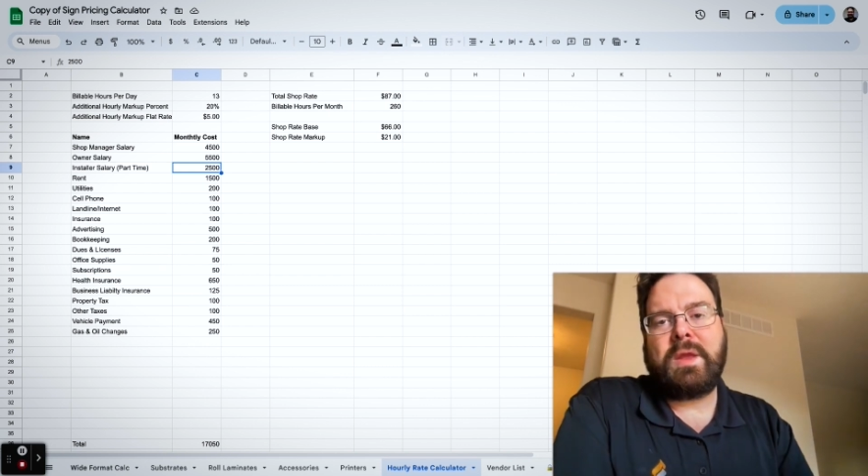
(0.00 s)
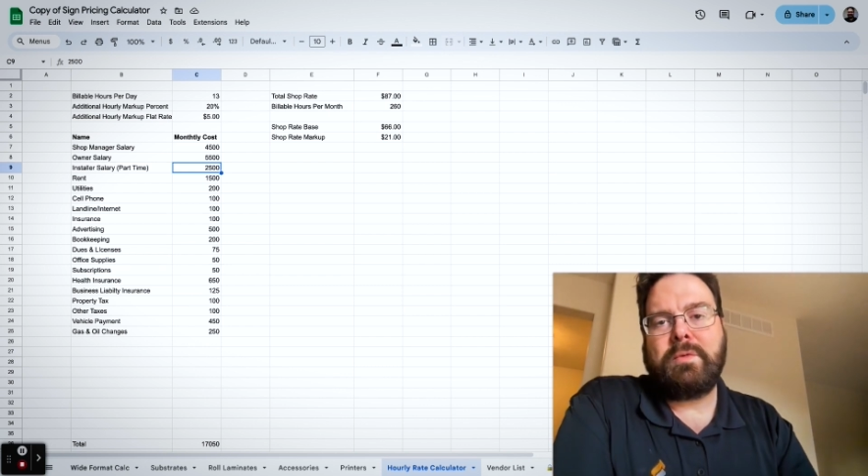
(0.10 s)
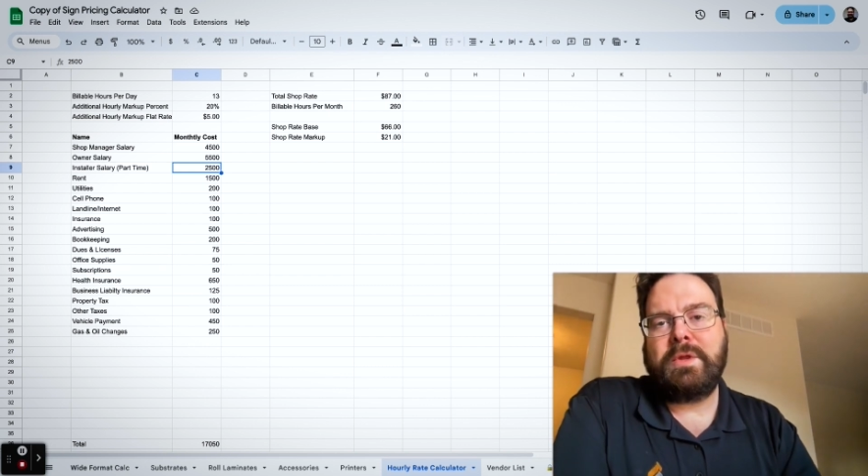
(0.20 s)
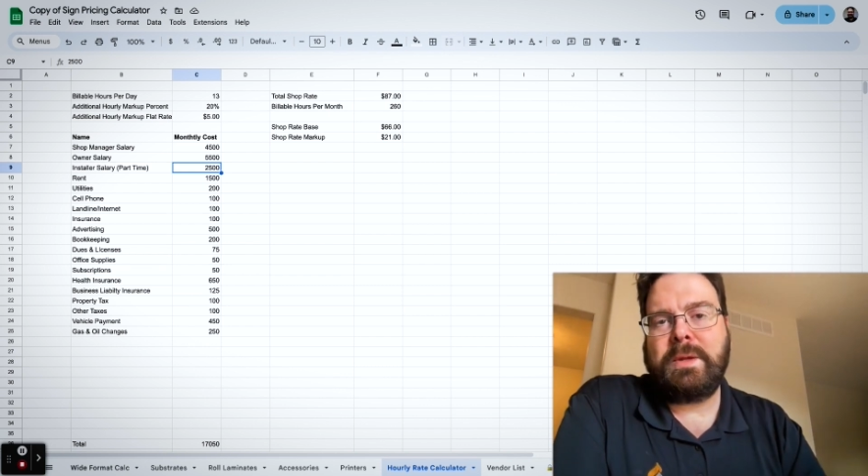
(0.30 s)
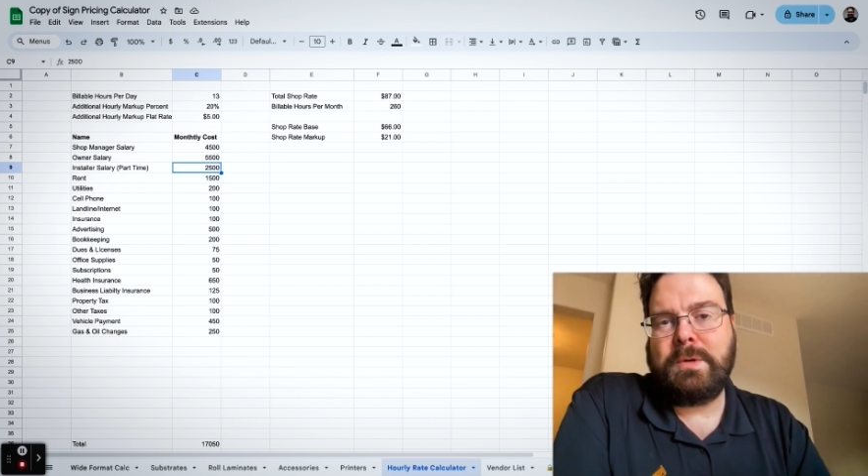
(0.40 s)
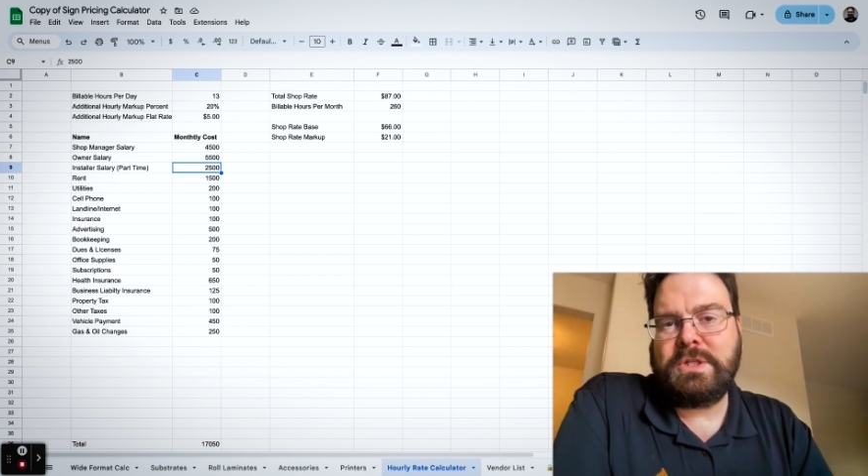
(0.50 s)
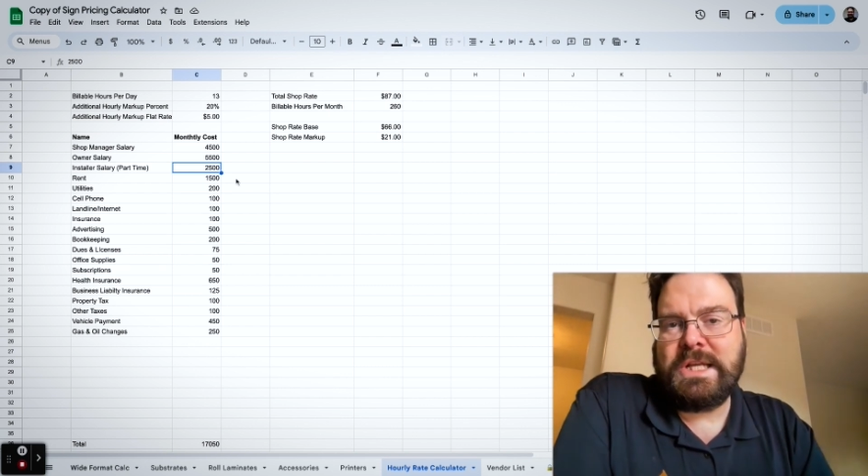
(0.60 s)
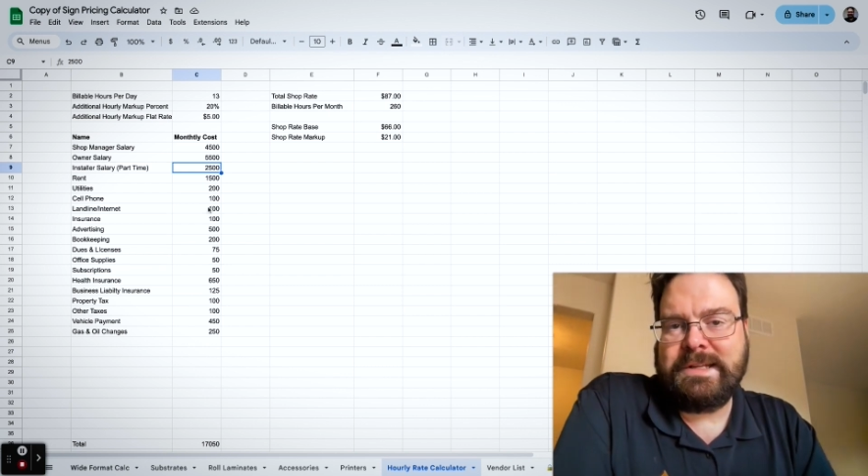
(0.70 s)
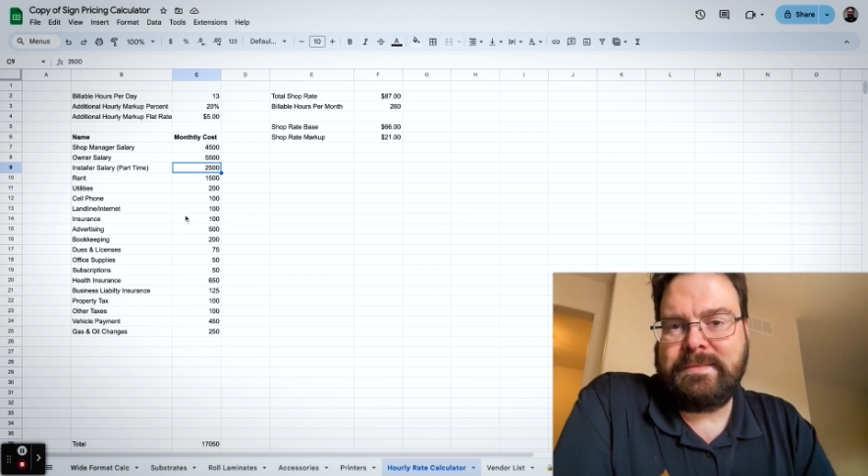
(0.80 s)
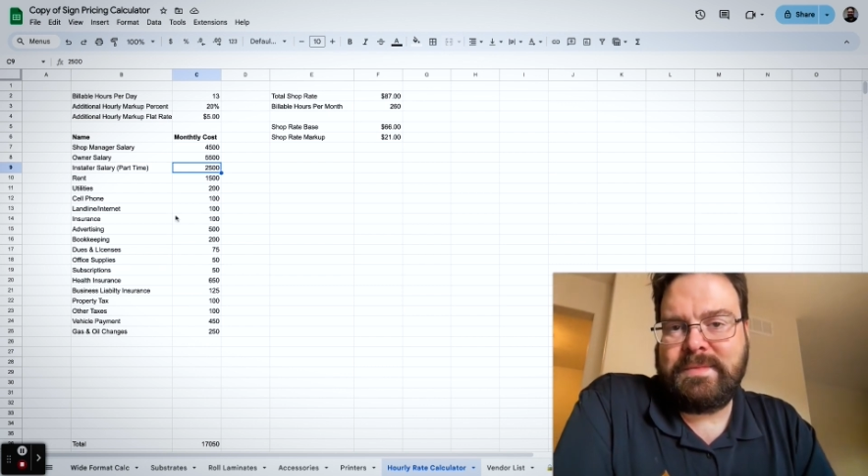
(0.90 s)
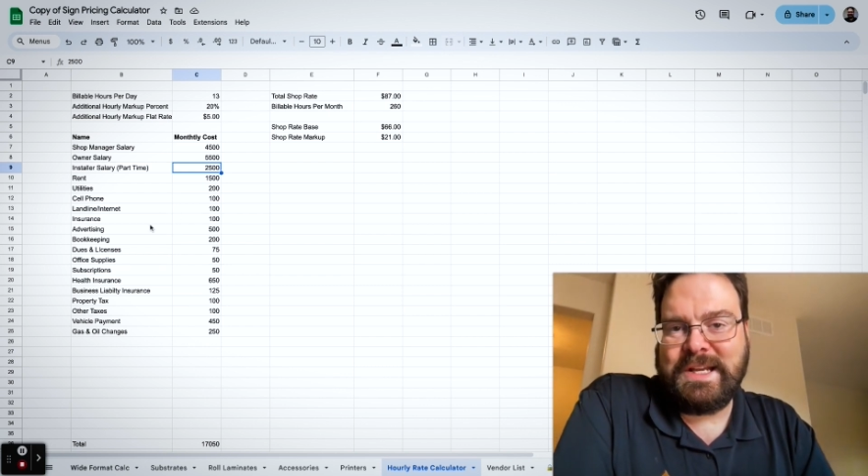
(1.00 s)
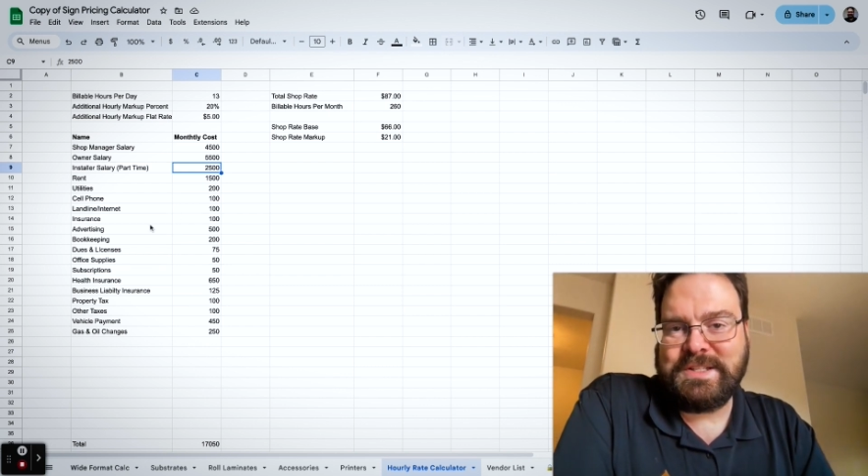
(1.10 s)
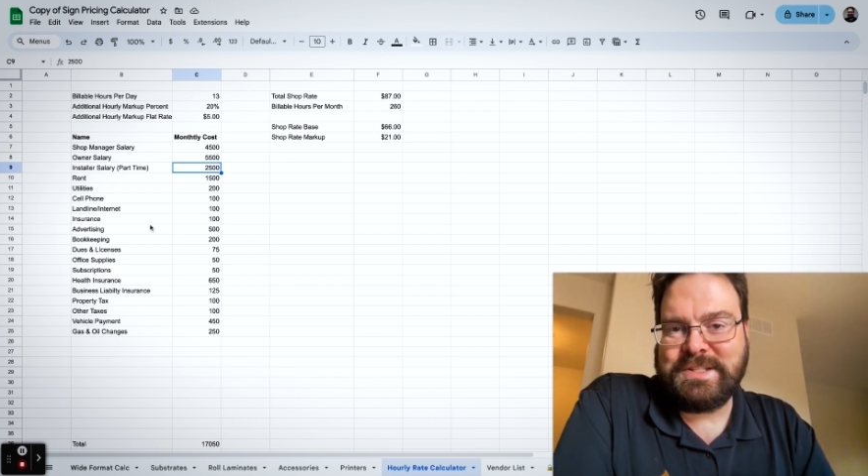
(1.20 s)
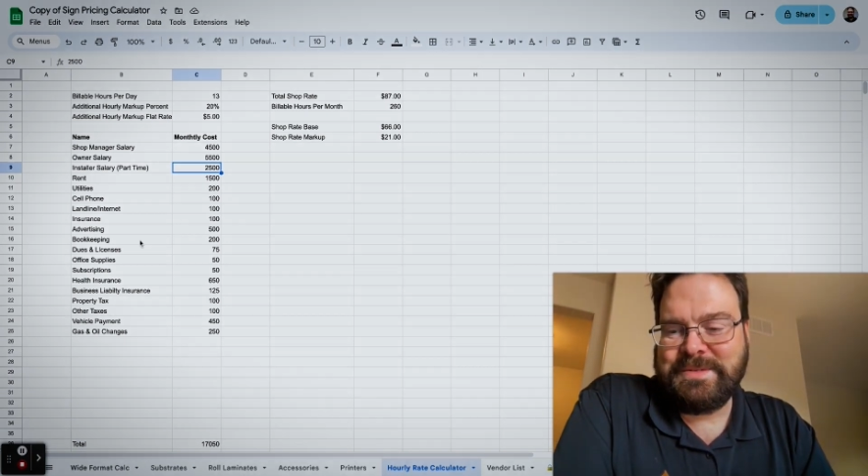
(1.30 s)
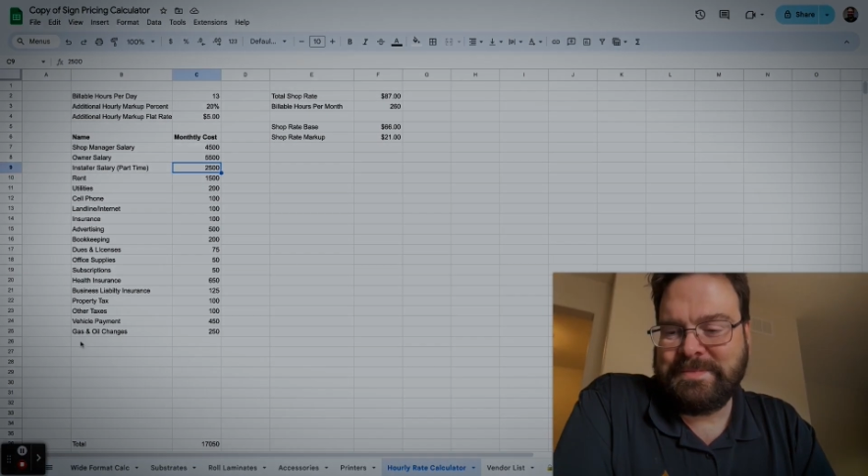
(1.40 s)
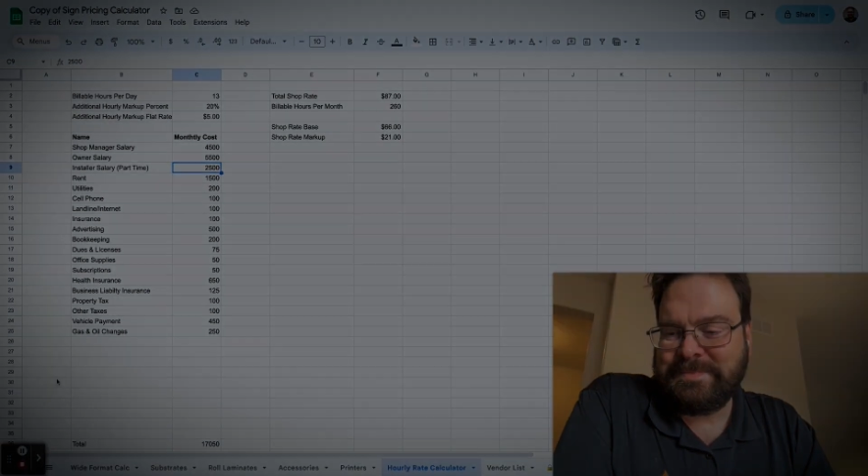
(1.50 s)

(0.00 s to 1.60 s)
Really appreciate it. Thanks.